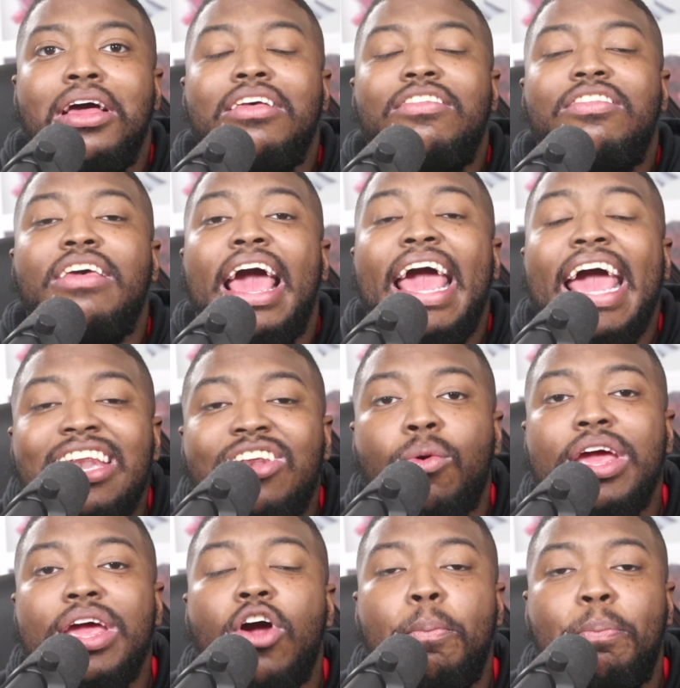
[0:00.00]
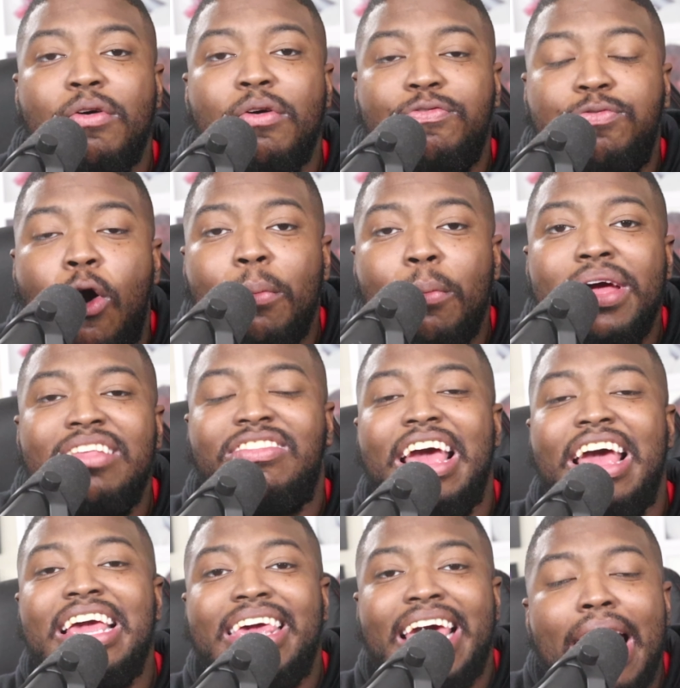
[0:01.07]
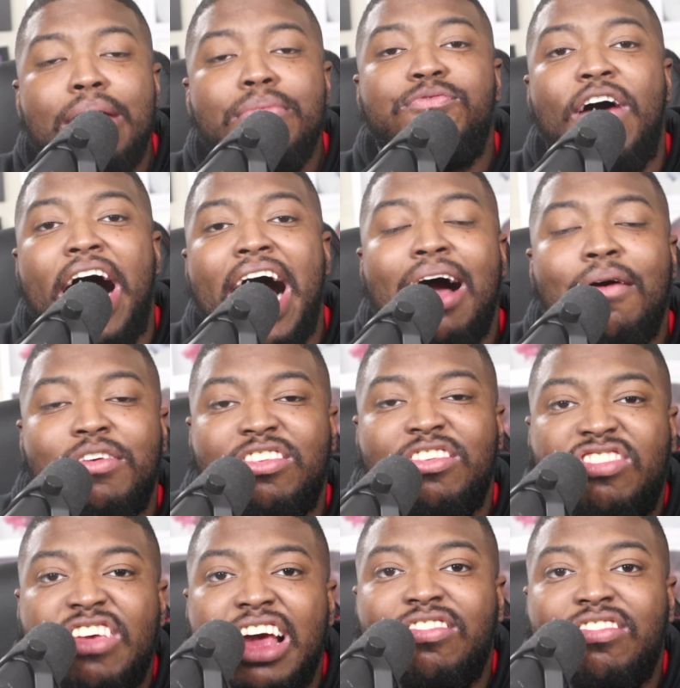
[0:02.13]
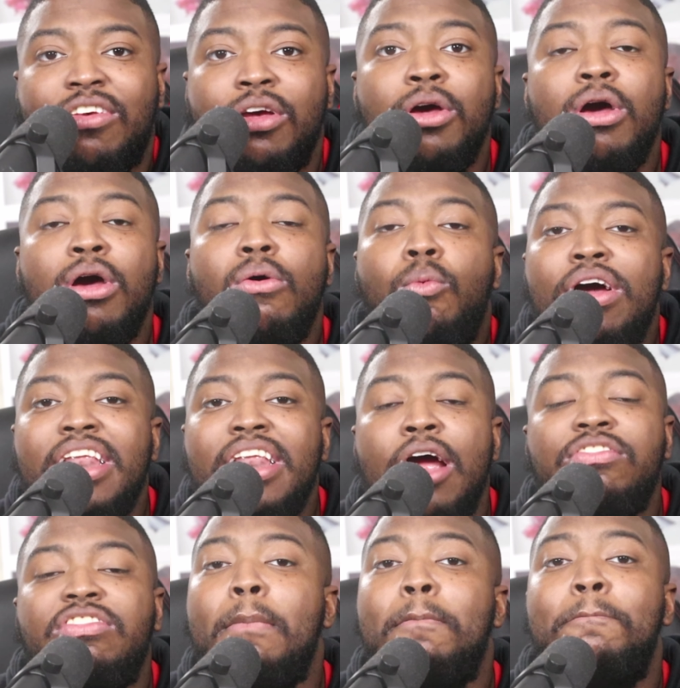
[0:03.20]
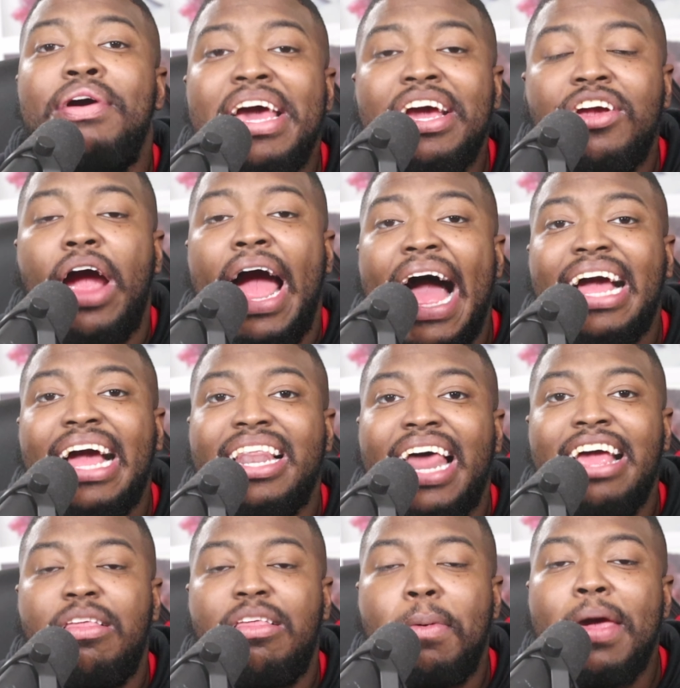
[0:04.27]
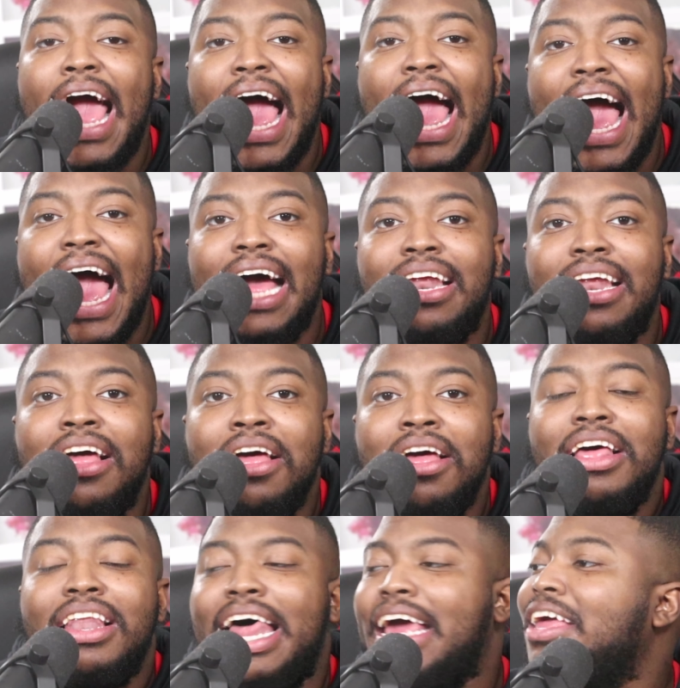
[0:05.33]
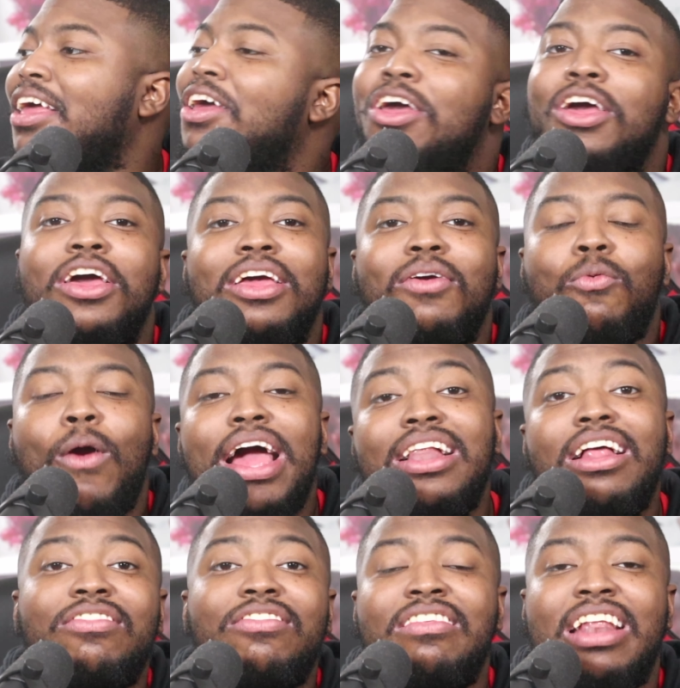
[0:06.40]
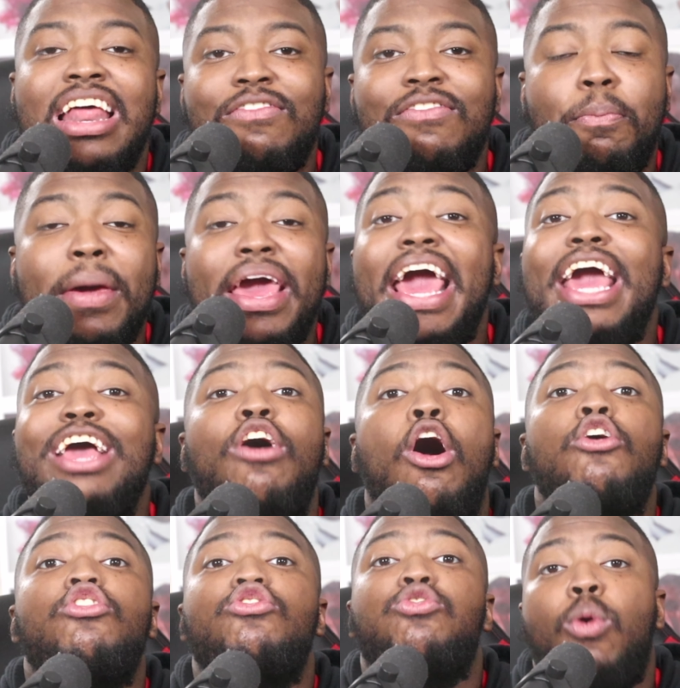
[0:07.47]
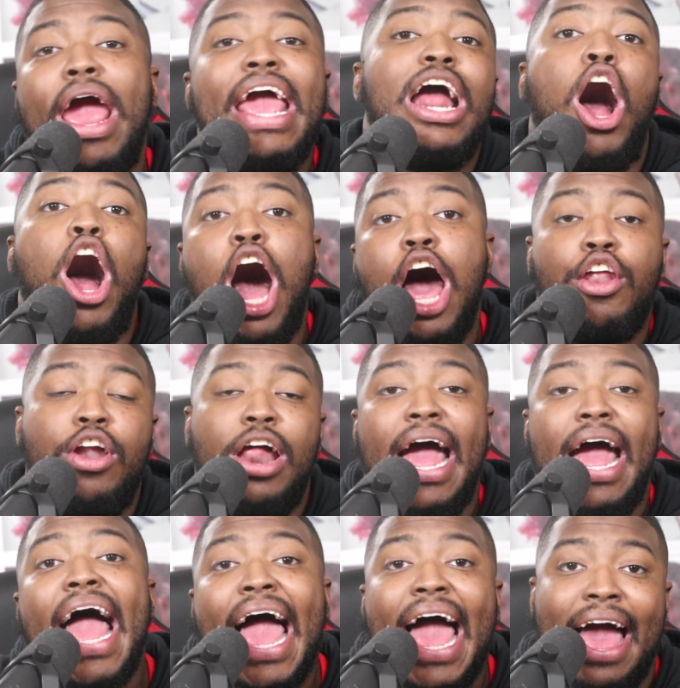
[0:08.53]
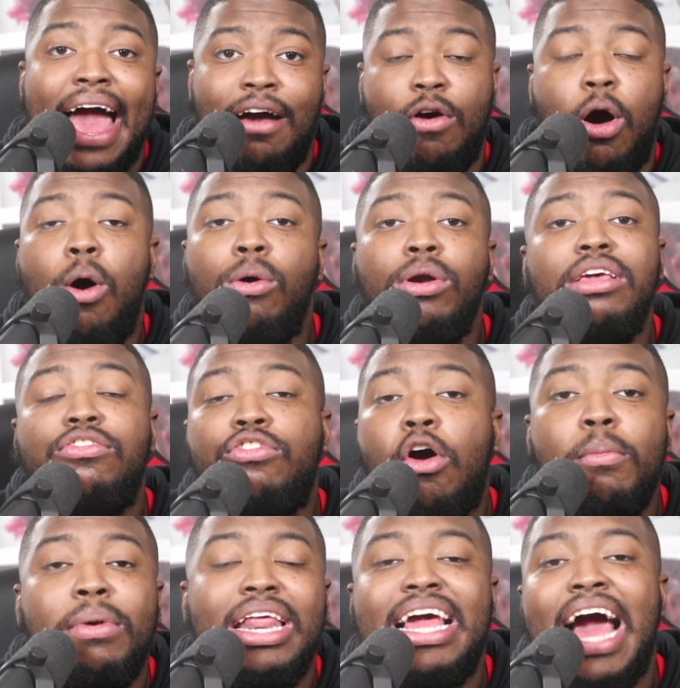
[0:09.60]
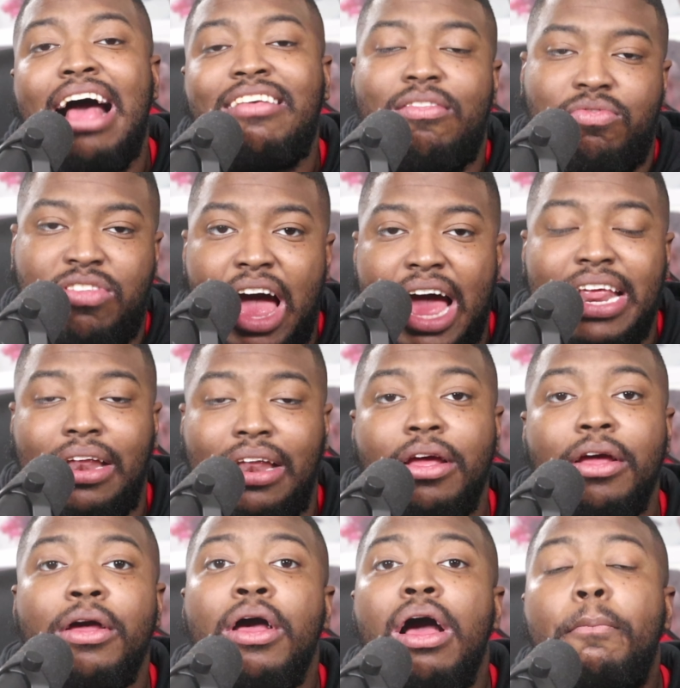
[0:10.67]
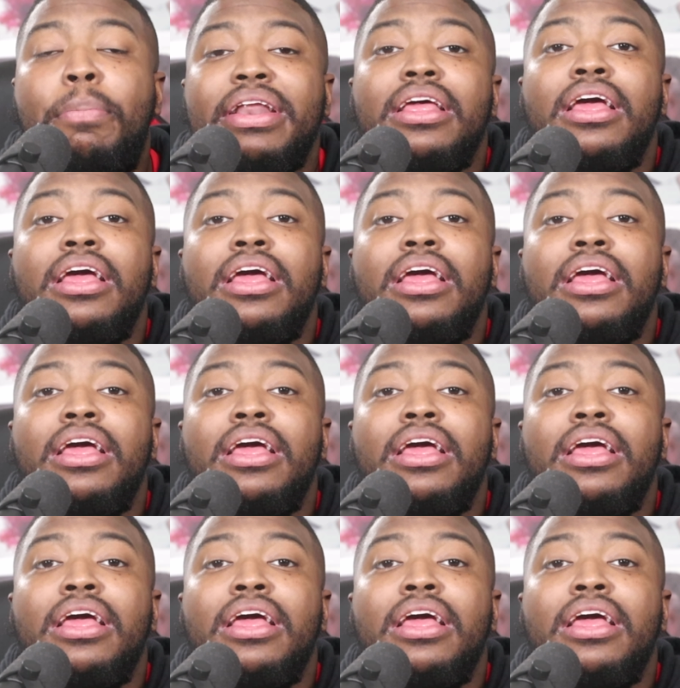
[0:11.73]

hindering your performance in game five and six when there's a bigger accolade to be had? Like, regular season MVP is a great honor to have. Only so many guys have done it. But